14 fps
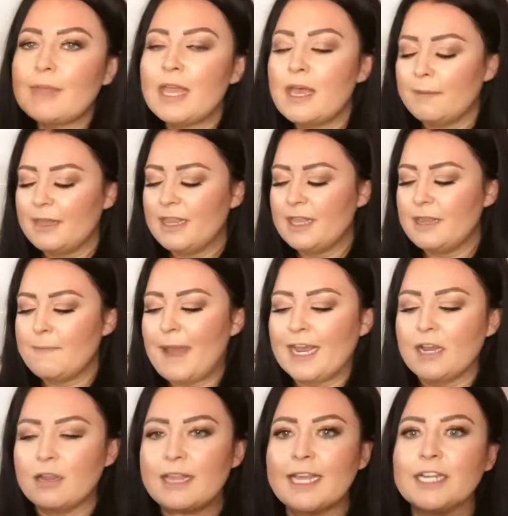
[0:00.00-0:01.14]
Um, and then the back
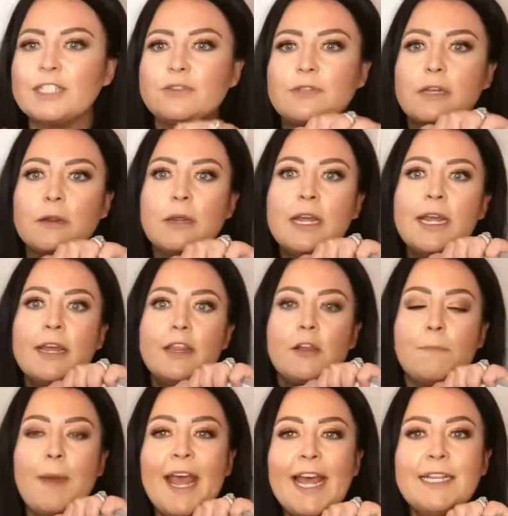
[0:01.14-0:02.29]
here, they could do their their
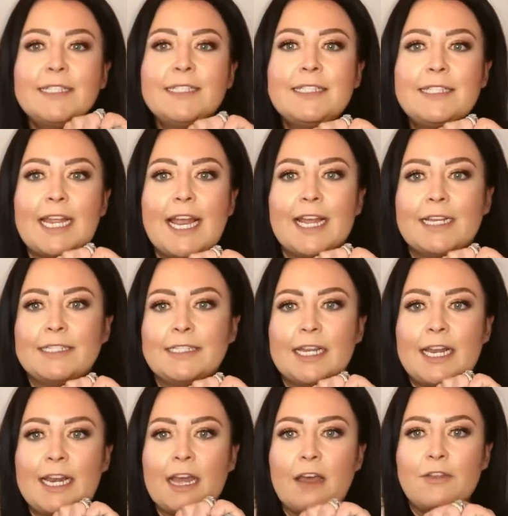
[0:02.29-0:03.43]
pens and
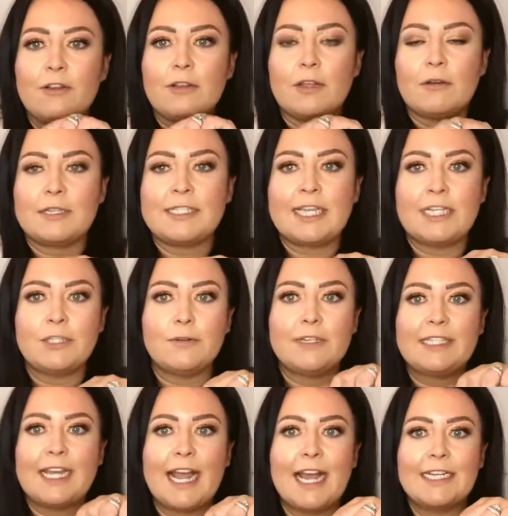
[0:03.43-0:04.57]
any other little
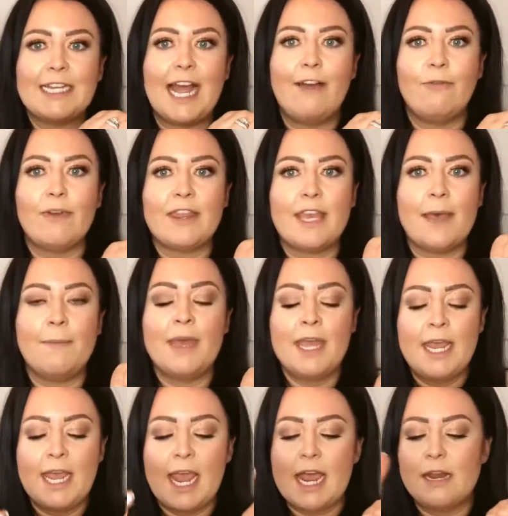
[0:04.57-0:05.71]
accessories they had to have with them
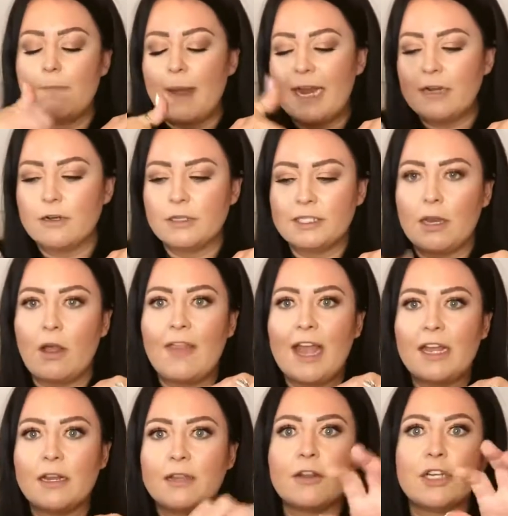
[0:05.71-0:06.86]
and binders and all that
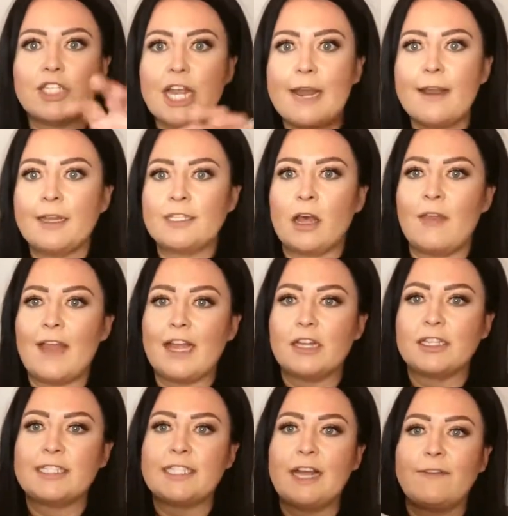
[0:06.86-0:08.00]
good, their agendas, all that
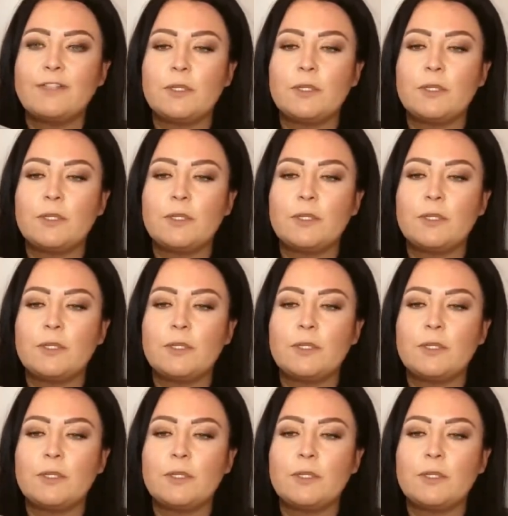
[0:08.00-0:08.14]
good stuff.